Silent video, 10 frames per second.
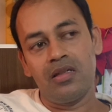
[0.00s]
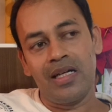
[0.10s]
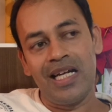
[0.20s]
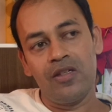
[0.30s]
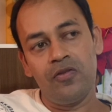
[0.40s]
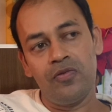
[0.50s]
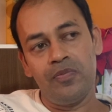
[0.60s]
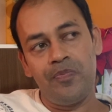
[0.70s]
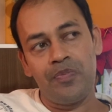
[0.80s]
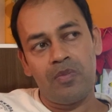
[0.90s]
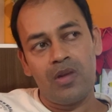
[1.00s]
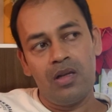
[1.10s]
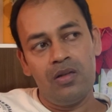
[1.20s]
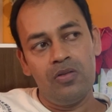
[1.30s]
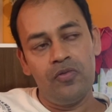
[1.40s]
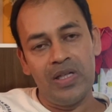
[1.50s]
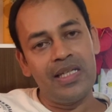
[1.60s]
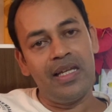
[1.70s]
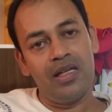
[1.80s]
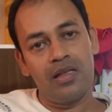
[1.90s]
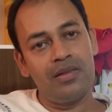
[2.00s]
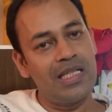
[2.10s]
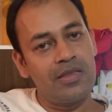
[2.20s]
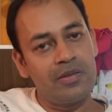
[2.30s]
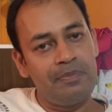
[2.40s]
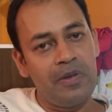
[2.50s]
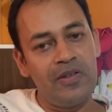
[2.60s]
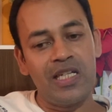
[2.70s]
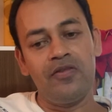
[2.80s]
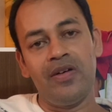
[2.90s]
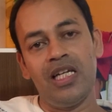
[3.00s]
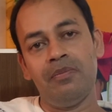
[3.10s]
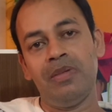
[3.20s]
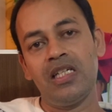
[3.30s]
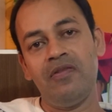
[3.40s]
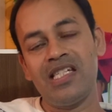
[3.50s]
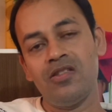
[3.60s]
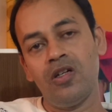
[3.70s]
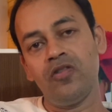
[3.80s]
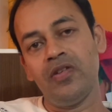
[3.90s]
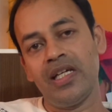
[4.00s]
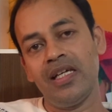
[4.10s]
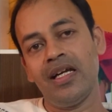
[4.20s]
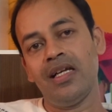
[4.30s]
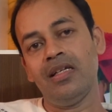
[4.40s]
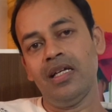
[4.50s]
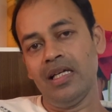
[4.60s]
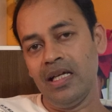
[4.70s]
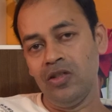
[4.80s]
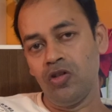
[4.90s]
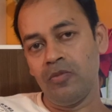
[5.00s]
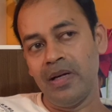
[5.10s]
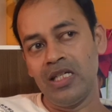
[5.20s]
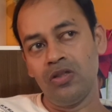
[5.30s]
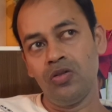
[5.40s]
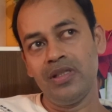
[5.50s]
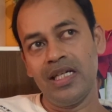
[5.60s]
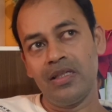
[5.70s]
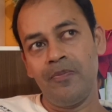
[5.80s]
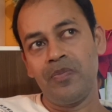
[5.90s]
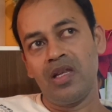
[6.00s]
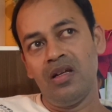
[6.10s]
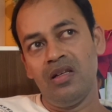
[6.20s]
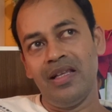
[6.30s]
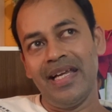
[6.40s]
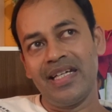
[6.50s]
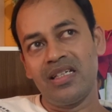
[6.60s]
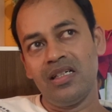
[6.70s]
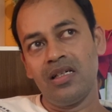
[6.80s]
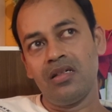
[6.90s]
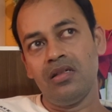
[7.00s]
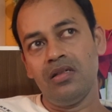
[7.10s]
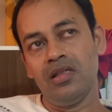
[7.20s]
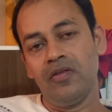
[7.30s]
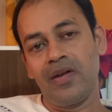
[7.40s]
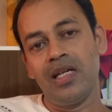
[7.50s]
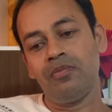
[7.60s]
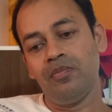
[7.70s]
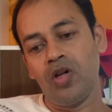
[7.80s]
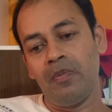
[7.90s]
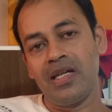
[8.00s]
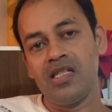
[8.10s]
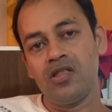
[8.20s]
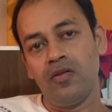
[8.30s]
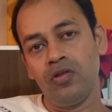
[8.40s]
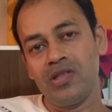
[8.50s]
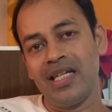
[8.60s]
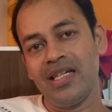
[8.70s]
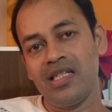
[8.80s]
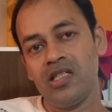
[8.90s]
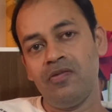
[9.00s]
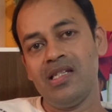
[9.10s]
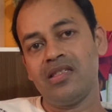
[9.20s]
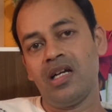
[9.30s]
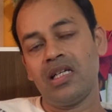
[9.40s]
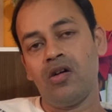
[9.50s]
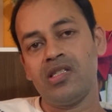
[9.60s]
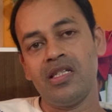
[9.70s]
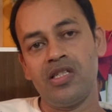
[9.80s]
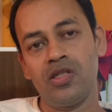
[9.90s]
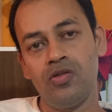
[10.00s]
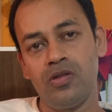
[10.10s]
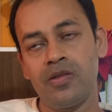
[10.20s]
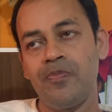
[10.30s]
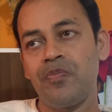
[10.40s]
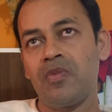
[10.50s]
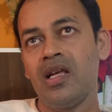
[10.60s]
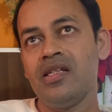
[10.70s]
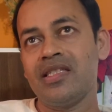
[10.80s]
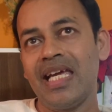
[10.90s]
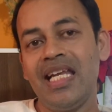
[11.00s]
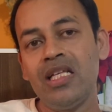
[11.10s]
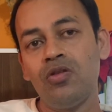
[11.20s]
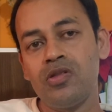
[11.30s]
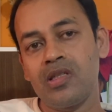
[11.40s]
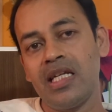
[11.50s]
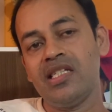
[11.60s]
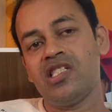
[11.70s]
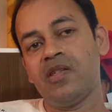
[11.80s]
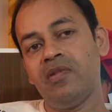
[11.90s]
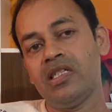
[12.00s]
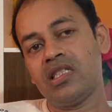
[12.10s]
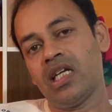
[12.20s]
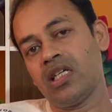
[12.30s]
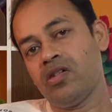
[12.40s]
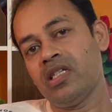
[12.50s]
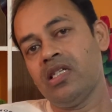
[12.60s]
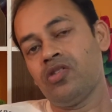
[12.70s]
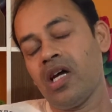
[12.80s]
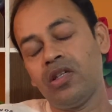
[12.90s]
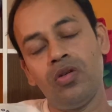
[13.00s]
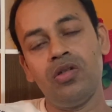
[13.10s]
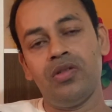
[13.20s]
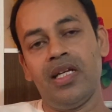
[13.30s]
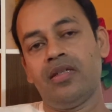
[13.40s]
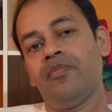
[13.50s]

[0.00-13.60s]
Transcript: kind of fit there, that's perfectly fine. But if it is not fitting and in your mind you know that later different properties of those entities will start causing issues, scaling those relationships will start causing issues, don't do that.